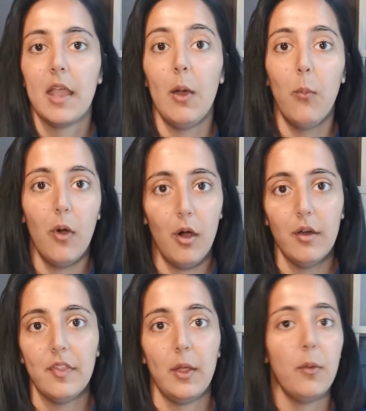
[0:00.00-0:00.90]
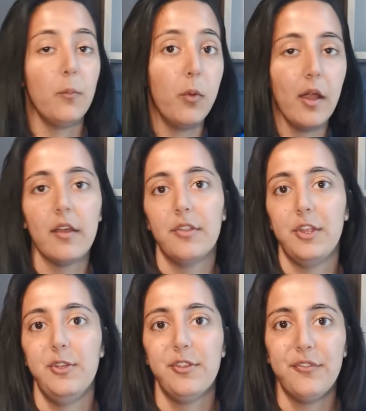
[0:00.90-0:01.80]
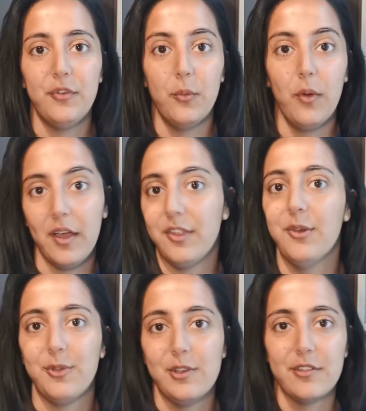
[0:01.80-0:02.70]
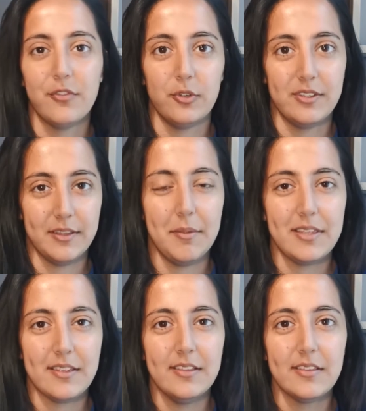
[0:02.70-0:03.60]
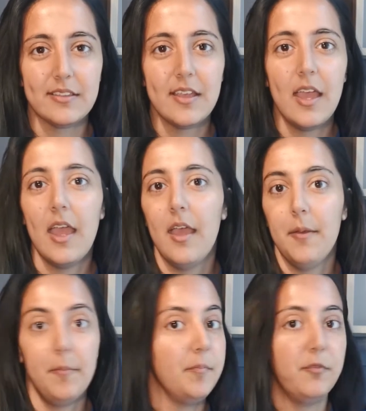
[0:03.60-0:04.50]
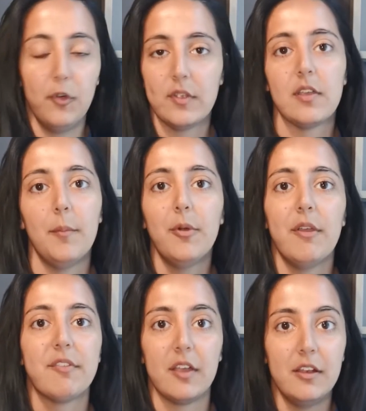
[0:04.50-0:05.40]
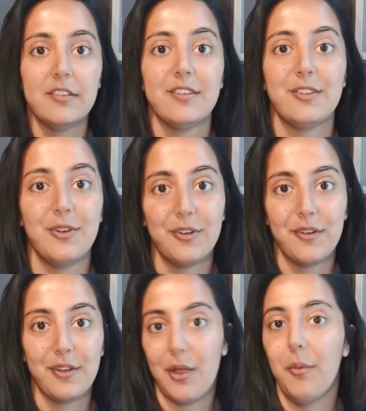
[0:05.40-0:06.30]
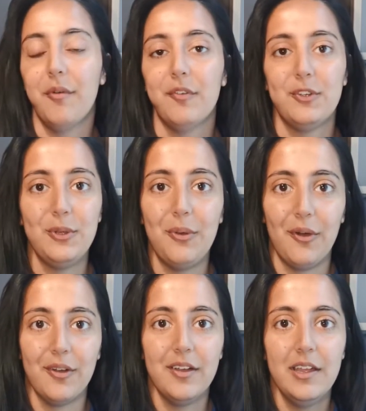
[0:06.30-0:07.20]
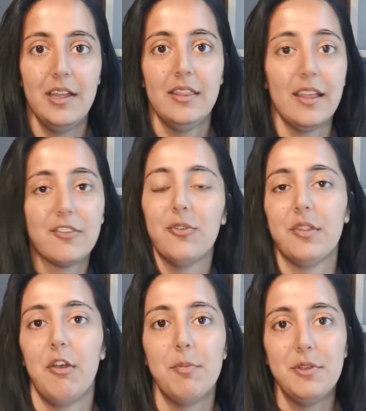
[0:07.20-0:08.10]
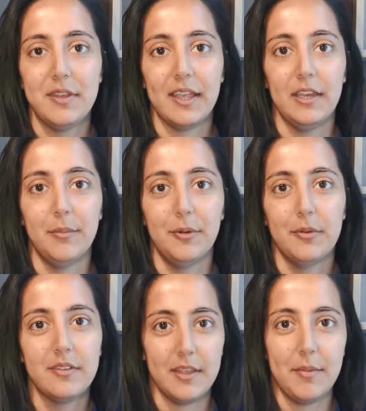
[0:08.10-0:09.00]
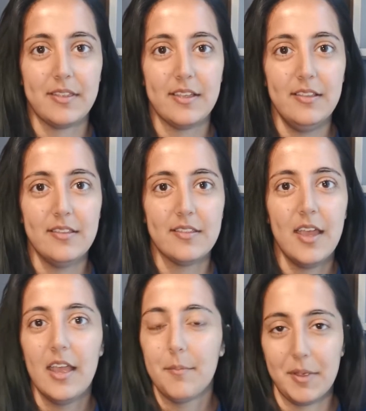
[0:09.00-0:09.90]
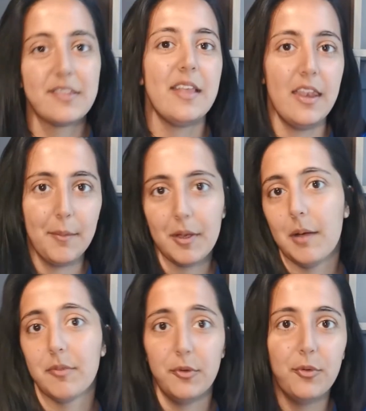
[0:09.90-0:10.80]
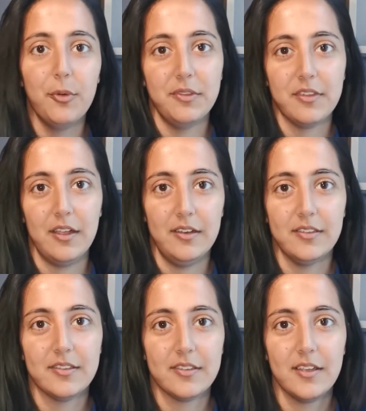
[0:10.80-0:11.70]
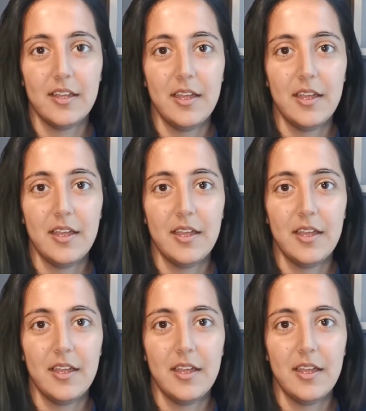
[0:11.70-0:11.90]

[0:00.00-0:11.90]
And what are they? Why are they useful? Why are they not useful? Does that make sense? For example, if silence has go on for too long, that's not therapeutic anymore. Does that make sense? Because then it becomes an awkward silence.